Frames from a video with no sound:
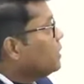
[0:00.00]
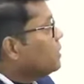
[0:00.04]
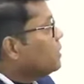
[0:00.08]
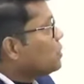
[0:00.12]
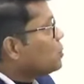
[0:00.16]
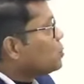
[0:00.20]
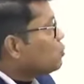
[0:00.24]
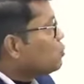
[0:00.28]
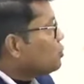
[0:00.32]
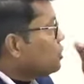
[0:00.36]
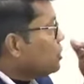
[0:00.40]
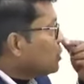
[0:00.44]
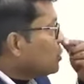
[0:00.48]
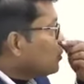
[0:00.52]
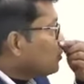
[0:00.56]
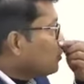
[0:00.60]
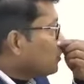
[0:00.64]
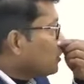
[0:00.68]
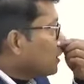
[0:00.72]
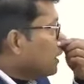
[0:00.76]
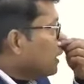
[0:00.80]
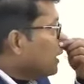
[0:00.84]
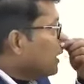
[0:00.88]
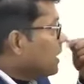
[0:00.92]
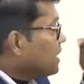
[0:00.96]
So just you
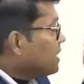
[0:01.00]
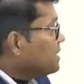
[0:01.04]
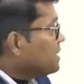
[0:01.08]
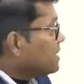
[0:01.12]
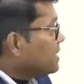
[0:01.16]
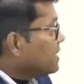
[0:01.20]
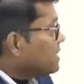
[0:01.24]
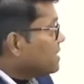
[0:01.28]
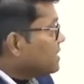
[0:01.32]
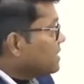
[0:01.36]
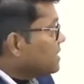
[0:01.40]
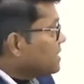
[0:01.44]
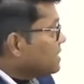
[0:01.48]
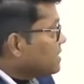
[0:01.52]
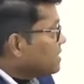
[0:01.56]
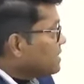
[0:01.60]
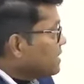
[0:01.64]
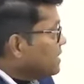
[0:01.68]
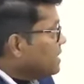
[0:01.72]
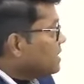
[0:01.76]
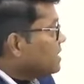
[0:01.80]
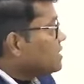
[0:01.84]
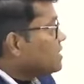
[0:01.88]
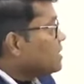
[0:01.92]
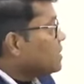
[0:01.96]
think is
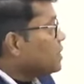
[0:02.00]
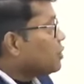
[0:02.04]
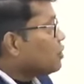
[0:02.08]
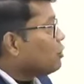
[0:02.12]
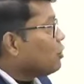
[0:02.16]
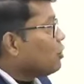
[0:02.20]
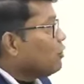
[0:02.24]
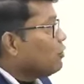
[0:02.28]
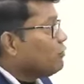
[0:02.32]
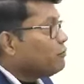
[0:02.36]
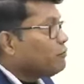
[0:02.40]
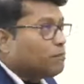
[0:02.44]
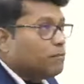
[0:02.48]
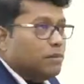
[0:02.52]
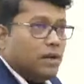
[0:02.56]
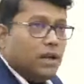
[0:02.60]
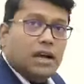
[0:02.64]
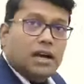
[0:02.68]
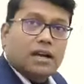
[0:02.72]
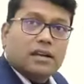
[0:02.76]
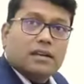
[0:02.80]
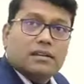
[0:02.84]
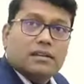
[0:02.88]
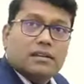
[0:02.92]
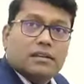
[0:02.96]
66 year of
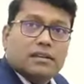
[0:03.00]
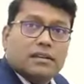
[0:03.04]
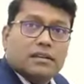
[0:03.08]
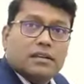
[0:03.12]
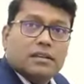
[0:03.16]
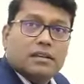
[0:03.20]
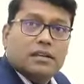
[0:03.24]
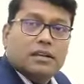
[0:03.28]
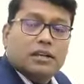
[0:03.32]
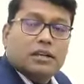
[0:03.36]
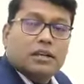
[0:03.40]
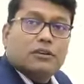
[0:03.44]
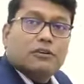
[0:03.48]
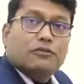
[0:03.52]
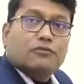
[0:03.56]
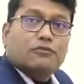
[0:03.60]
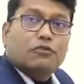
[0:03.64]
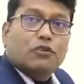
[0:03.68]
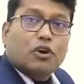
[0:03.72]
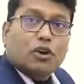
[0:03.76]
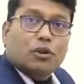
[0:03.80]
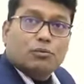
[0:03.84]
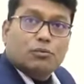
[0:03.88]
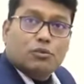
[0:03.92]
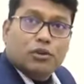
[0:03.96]
plan
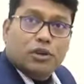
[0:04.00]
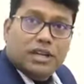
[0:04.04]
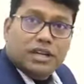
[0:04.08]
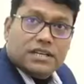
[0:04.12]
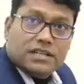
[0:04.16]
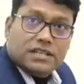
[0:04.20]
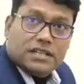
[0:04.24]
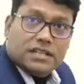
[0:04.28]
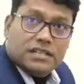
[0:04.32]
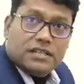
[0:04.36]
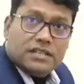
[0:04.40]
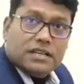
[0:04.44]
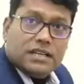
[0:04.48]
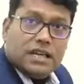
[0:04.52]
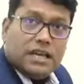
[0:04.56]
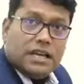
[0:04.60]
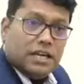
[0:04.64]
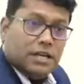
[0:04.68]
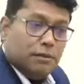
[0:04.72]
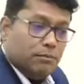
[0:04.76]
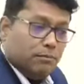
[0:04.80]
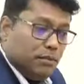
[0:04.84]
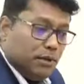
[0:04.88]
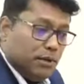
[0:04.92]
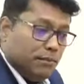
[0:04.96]
formulated and
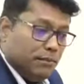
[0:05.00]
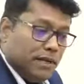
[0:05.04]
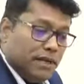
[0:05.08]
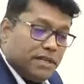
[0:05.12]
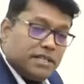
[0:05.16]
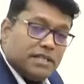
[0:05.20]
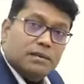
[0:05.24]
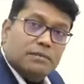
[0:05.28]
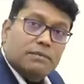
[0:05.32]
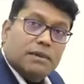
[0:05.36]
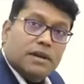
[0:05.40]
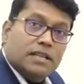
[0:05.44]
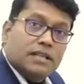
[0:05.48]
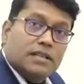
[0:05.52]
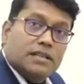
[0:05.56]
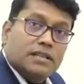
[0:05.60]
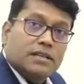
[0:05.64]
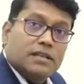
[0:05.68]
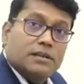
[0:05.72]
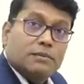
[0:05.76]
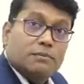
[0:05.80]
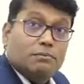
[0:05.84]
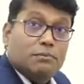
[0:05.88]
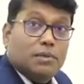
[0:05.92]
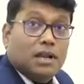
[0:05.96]
implemented by
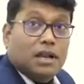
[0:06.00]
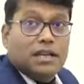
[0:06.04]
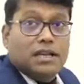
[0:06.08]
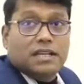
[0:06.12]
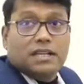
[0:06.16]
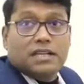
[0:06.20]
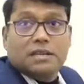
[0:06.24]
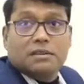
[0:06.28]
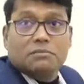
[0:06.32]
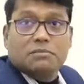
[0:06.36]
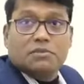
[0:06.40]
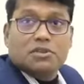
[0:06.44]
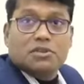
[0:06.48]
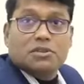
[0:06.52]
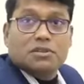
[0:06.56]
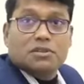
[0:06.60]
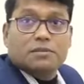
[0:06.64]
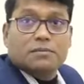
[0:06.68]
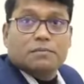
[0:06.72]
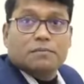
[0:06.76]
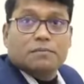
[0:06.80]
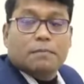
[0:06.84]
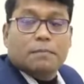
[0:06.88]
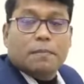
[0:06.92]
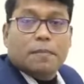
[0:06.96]
the Planning Commission.
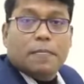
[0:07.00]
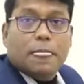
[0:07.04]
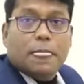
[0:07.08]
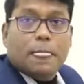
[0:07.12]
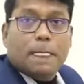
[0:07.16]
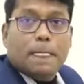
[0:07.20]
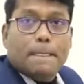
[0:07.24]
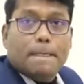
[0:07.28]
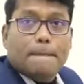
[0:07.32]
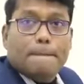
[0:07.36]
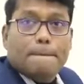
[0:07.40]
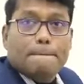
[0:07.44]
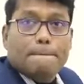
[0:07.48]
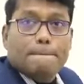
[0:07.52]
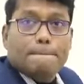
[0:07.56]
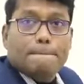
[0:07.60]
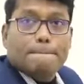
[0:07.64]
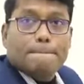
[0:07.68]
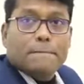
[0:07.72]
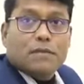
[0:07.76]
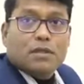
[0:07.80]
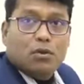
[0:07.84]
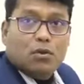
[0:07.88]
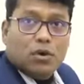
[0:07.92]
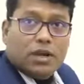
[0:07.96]

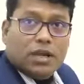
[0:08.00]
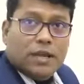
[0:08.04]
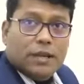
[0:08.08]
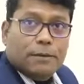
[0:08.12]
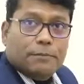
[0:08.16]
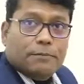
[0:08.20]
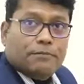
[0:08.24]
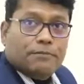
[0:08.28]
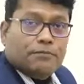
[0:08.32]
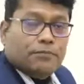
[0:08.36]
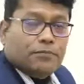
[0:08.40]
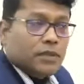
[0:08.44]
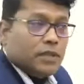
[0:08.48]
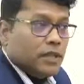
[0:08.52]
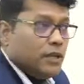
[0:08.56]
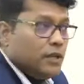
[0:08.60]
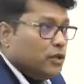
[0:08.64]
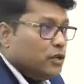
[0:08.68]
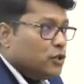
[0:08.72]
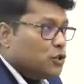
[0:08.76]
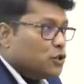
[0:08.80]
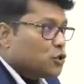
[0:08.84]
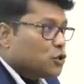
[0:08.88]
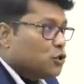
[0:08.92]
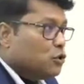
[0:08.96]
Okay,
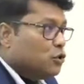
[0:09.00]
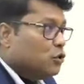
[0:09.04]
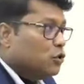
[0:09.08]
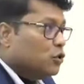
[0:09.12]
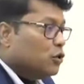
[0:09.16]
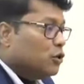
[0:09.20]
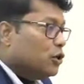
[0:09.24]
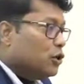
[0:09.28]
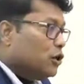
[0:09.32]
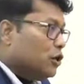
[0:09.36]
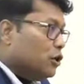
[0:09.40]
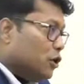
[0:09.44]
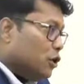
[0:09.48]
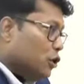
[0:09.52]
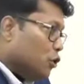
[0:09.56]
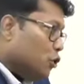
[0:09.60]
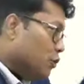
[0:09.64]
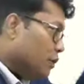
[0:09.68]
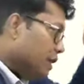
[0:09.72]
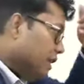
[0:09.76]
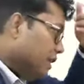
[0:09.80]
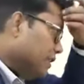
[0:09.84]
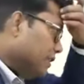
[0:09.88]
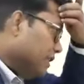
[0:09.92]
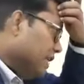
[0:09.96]
so you
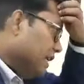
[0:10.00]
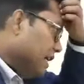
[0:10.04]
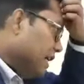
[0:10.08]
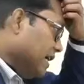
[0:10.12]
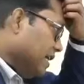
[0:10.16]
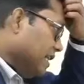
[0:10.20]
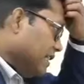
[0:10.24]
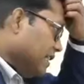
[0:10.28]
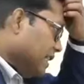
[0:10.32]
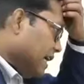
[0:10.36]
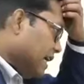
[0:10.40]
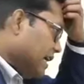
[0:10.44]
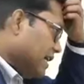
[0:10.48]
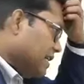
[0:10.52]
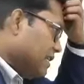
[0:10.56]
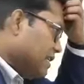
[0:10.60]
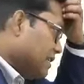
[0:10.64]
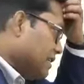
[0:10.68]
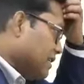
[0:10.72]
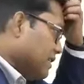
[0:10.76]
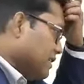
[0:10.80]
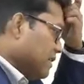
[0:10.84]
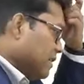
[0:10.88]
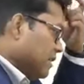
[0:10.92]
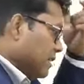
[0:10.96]
can think in
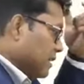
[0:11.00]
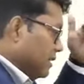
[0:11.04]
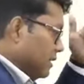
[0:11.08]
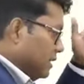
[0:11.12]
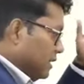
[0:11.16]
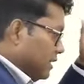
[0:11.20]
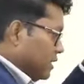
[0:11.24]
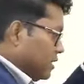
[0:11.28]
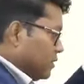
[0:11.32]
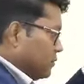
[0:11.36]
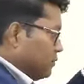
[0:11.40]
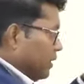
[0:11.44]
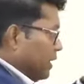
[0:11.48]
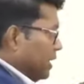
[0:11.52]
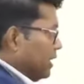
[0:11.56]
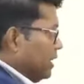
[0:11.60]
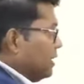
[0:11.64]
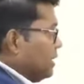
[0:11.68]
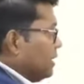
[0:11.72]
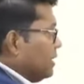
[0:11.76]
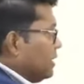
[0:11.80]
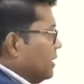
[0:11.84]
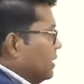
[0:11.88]
that this way.